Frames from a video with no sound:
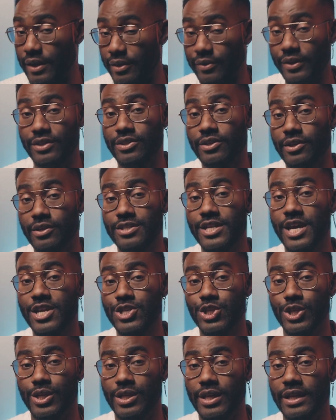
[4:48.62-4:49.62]
That'll get their
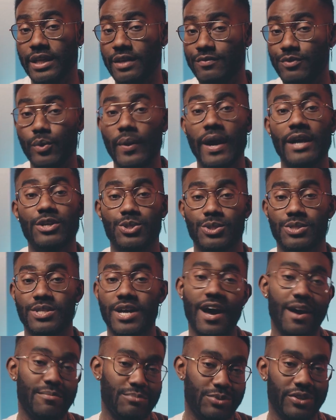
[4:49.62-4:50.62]
attention and give you extra
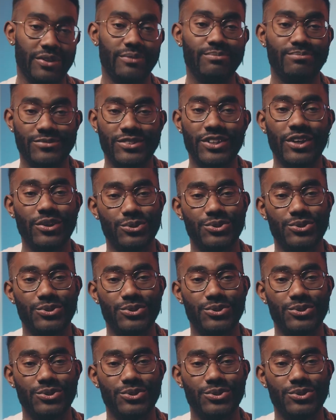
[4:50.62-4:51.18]
time to sell